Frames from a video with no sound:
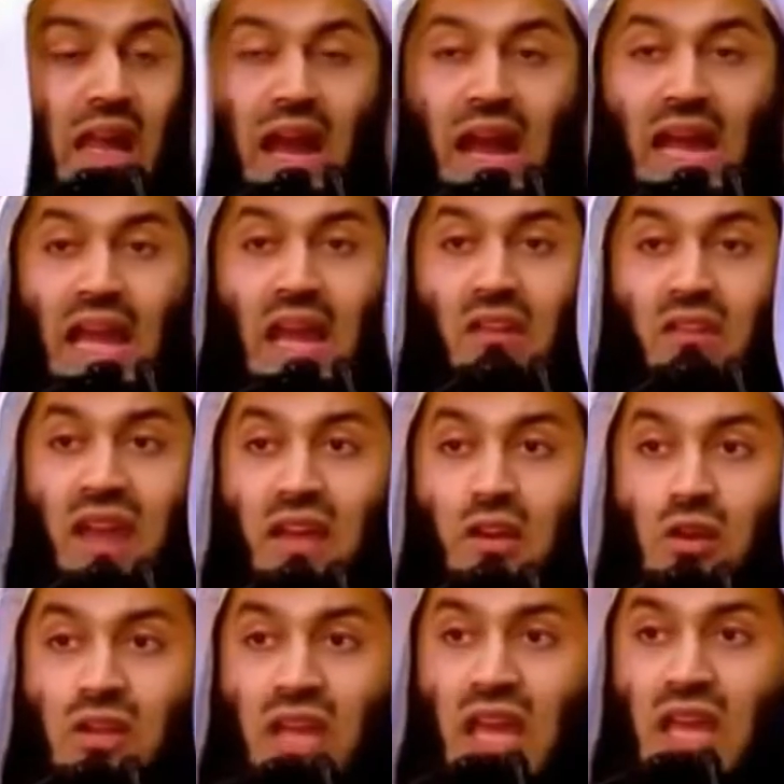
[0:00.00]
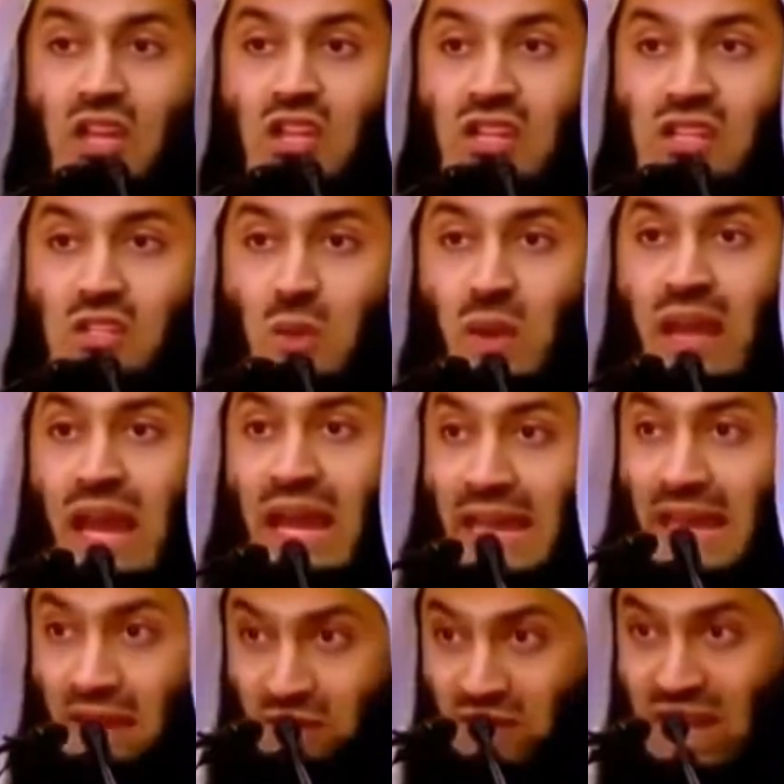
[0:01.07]
I have had occasions where I
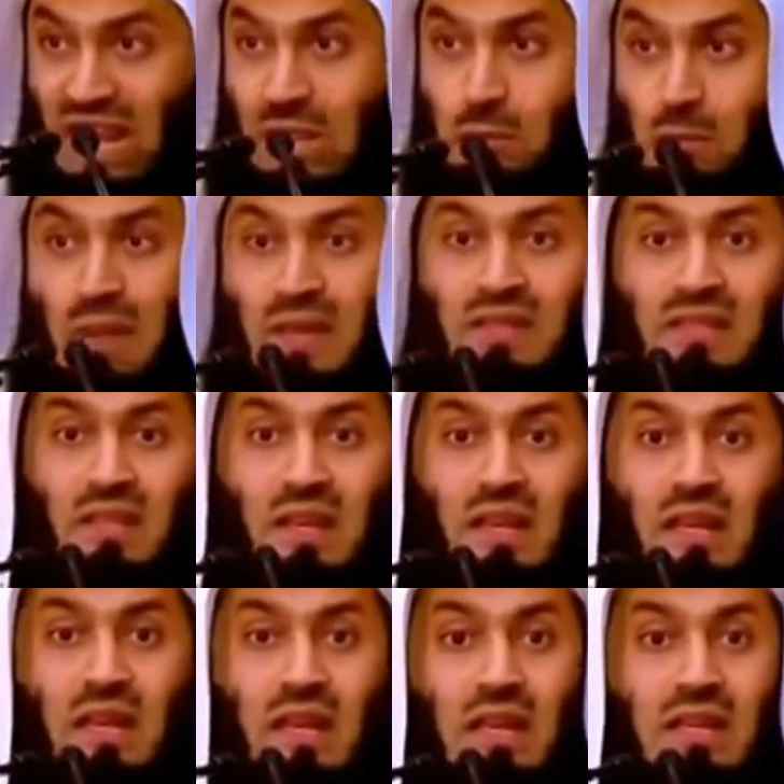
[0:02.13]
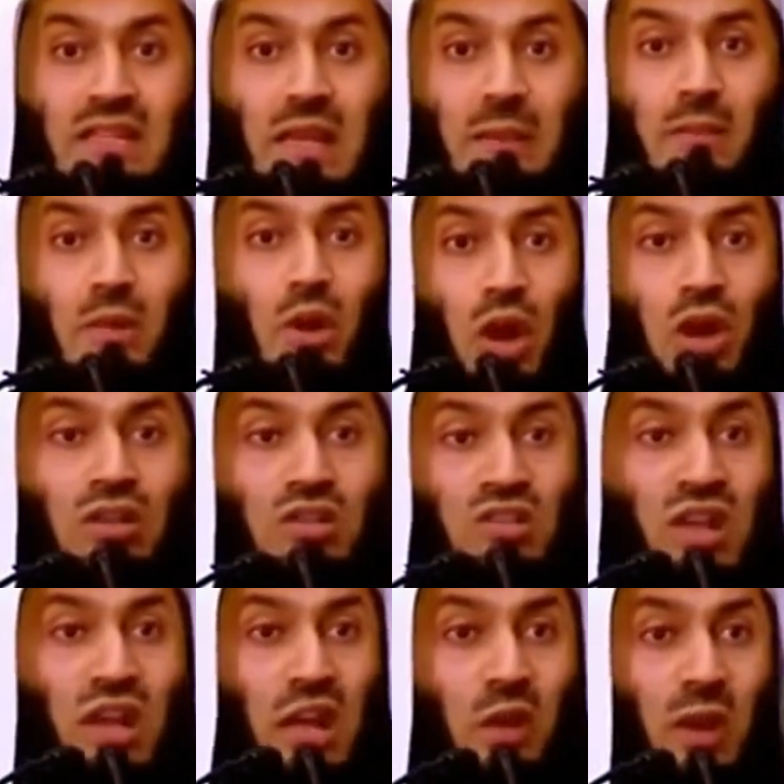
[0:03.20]
have led personally some long
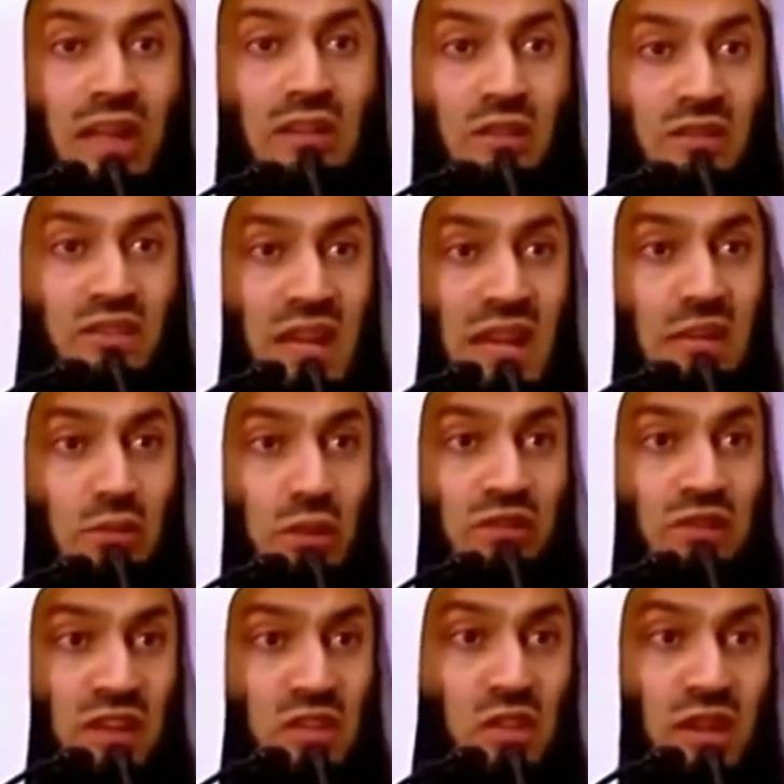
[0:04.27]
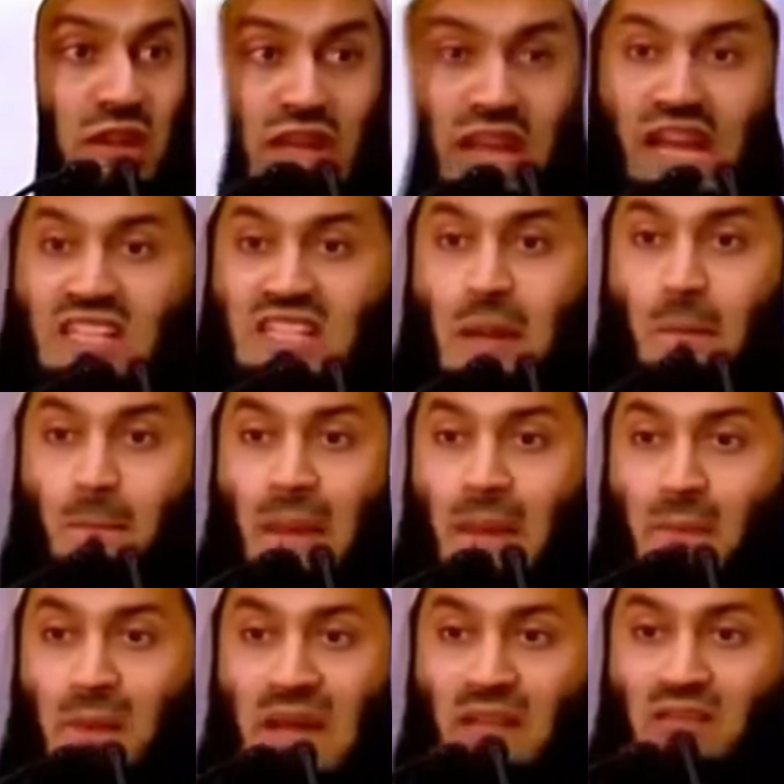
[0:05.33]
salawat of Salatul Fajr, and some
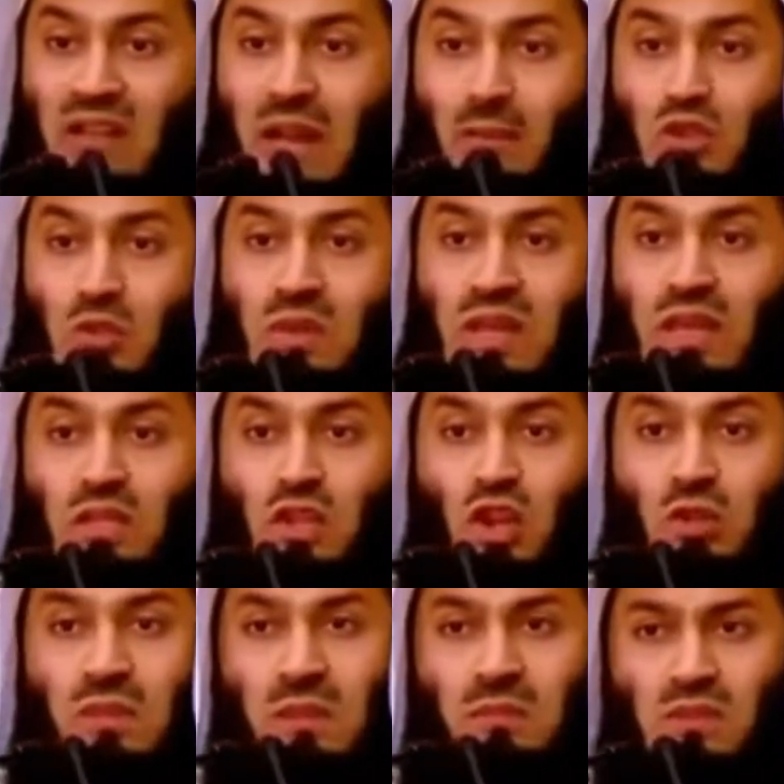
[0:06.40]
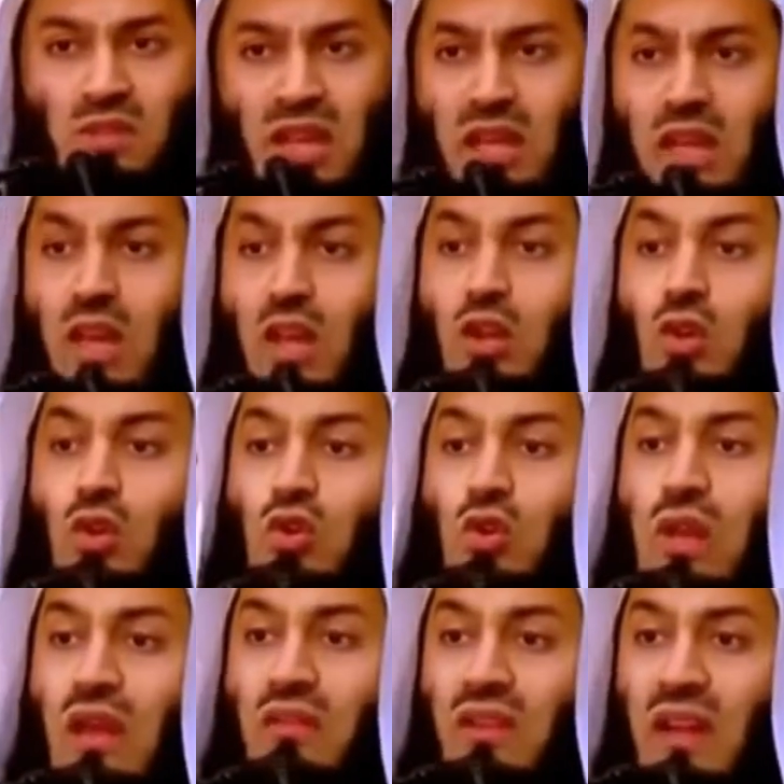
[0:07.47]
people have come to me and told me, Sheikh, you
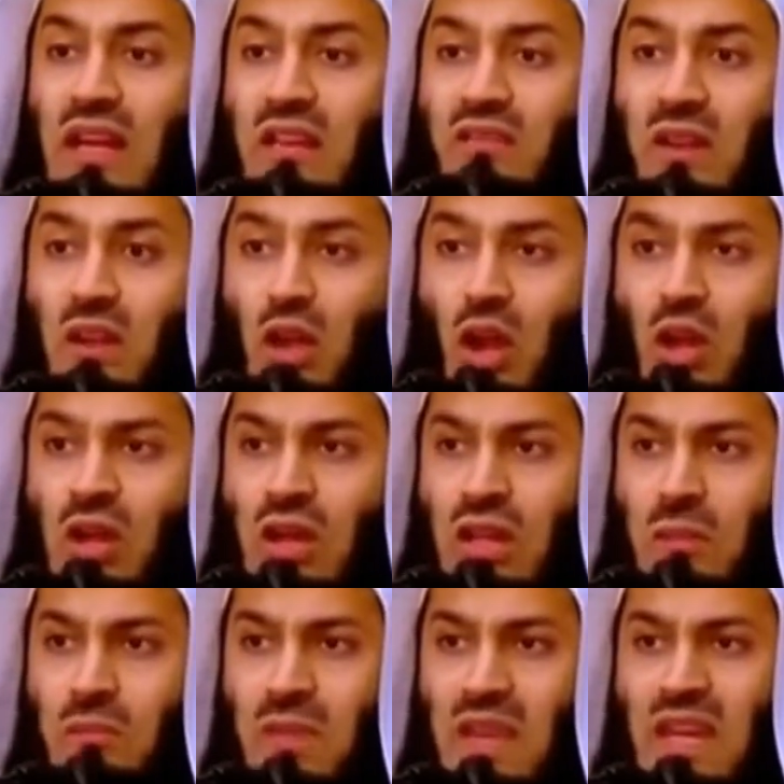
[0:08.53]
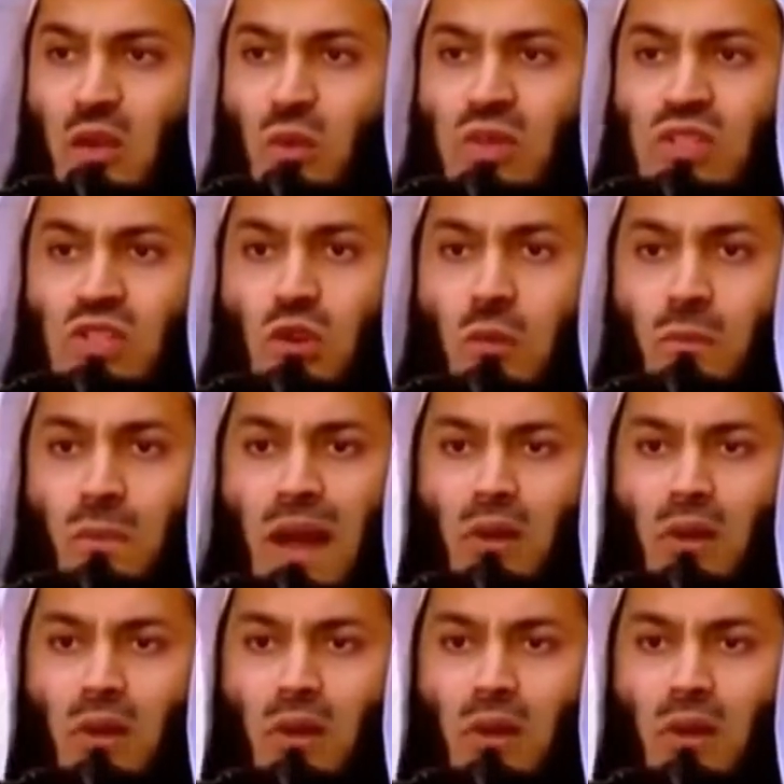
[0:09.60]
should have read even longer, the meaning was so